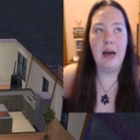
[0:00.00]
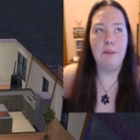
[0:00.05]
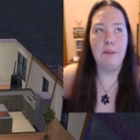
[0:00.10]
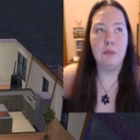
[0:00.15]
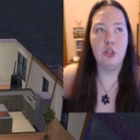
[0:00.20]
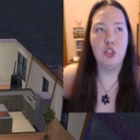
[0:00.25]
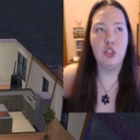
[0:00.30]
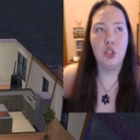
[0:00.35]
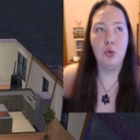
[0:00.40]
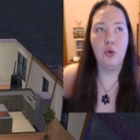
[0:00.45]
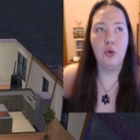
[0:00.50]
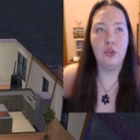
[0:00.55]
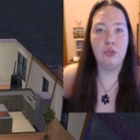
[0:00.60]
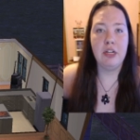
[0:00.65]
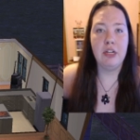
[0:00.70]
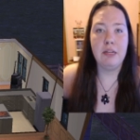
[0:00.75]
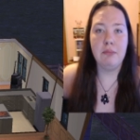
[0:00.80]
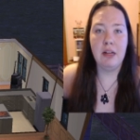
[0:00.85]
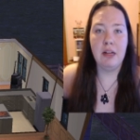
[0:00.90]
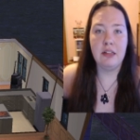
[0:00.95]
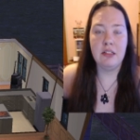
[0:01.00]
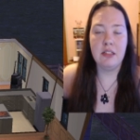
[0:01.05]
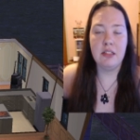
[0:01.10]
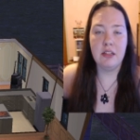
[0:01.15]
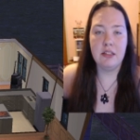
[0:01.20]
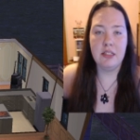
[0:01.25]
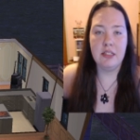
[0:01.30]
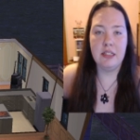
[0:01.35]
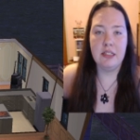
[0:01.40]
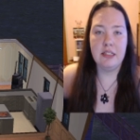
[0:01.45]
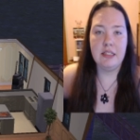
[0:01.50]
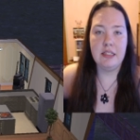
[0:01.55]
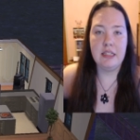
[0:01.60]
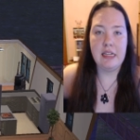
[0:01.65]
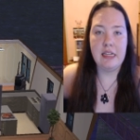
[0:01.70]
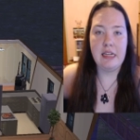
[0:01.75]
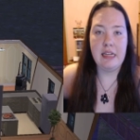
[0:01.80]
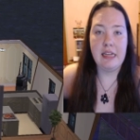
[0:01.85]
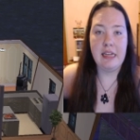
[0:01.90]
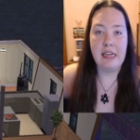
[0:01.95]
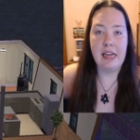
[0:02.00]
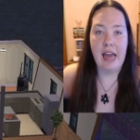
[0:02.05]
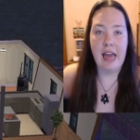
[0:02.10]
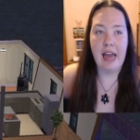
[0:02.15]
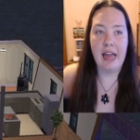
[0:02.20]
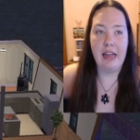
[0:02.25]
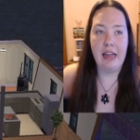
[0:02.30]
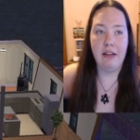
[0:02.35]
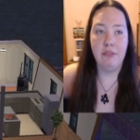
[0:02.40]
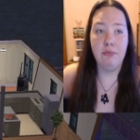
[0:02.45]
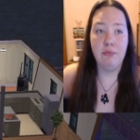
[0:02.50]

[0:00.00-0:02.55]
2 or 3 months since the EA